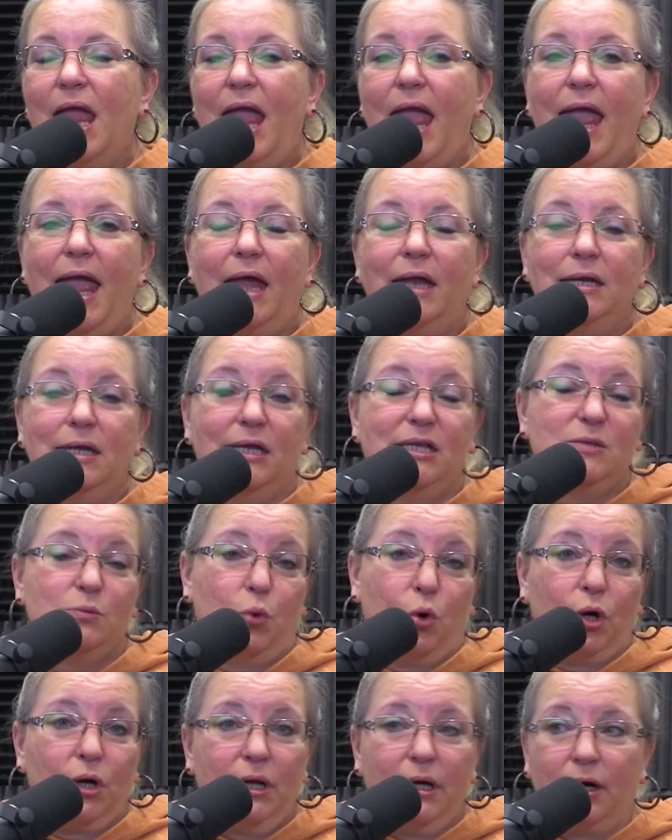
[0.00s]
And it's
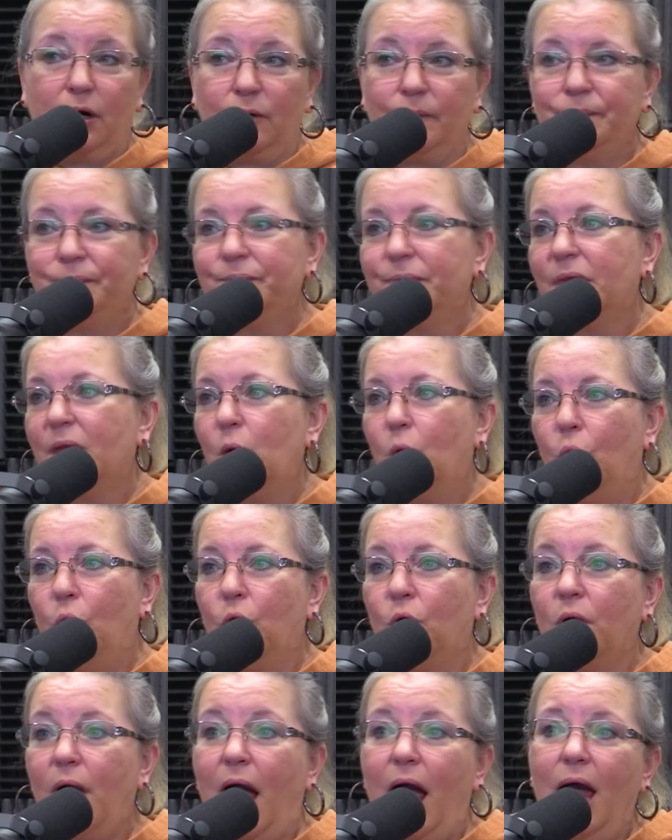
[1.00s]
more clear.
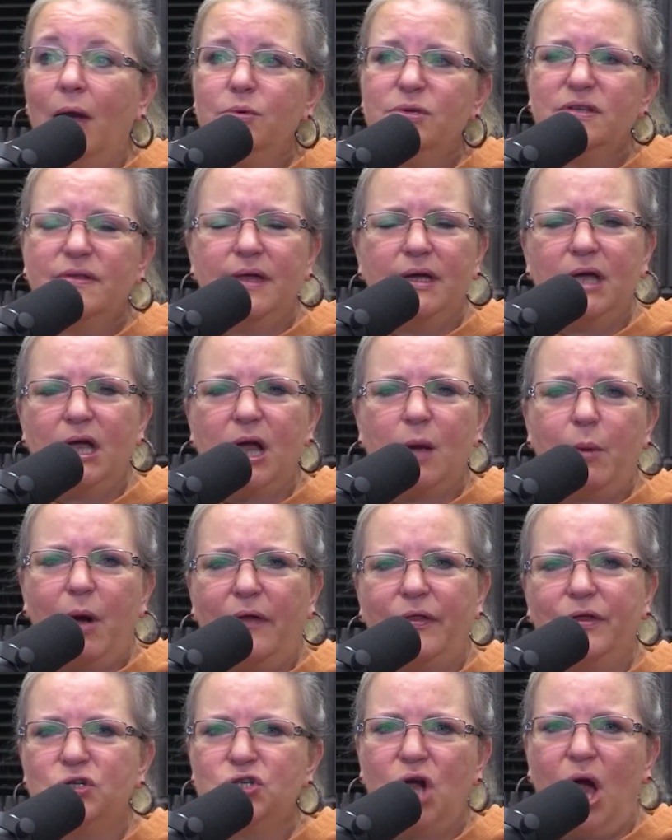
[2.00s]
Or I was thinking
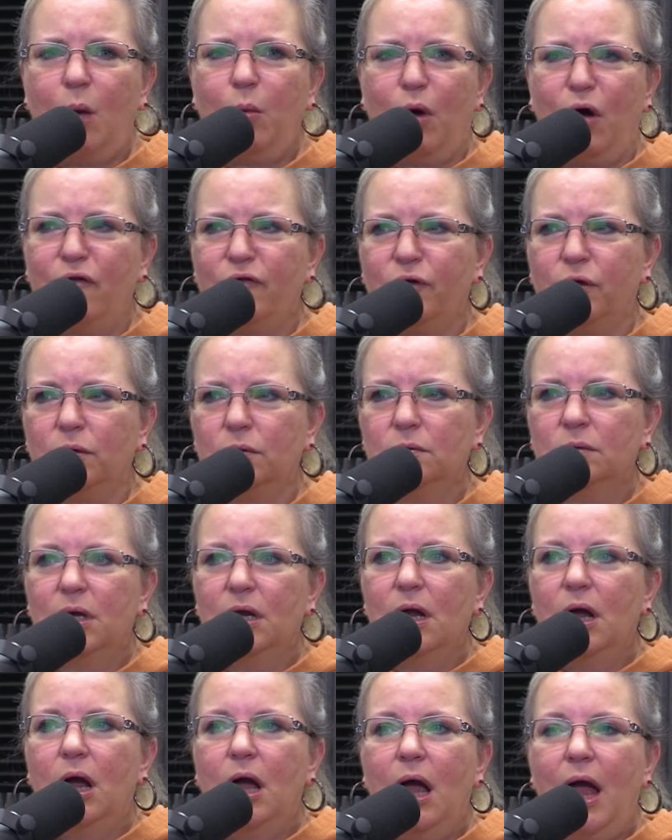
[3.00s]
about the job offer.
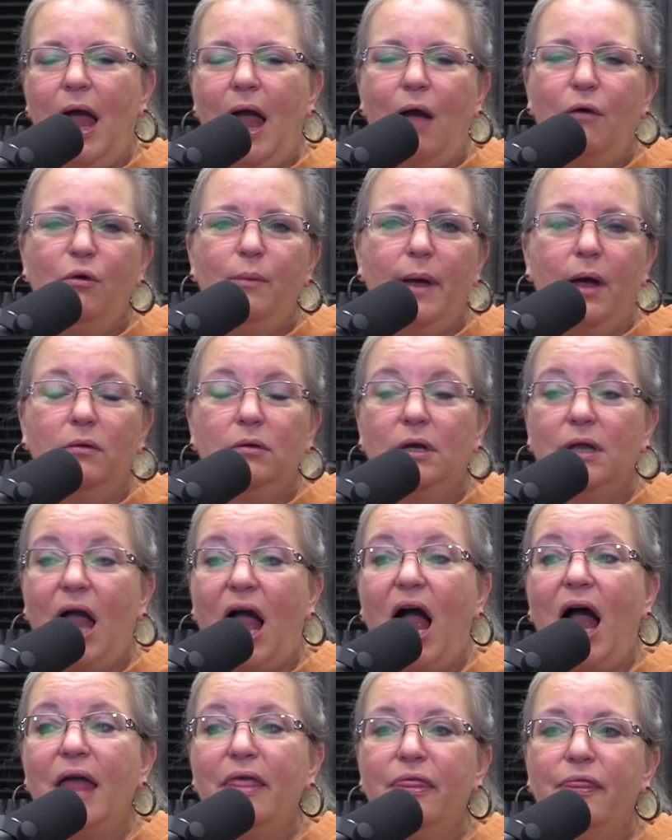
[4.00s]
How about
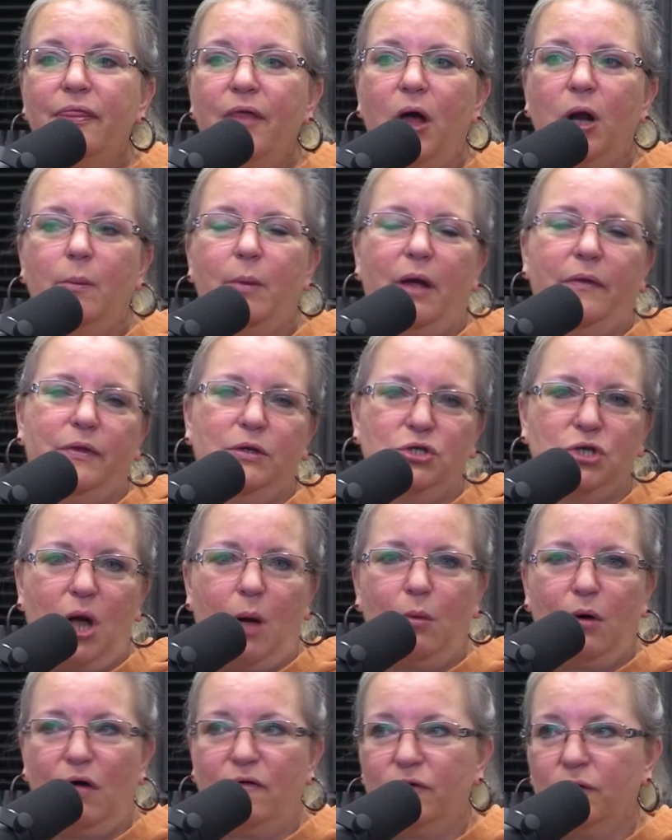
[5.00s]
I thought about the
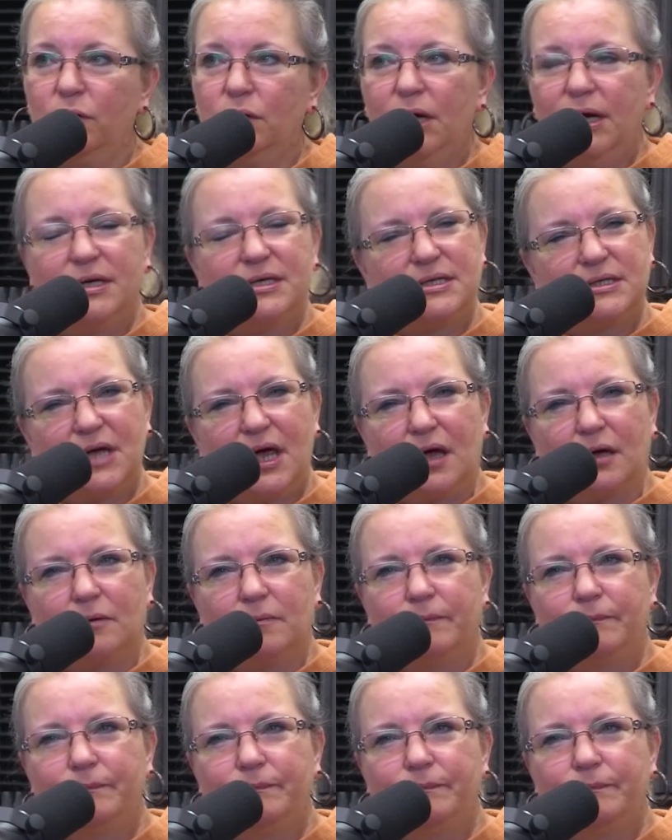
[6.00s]
job offer instead?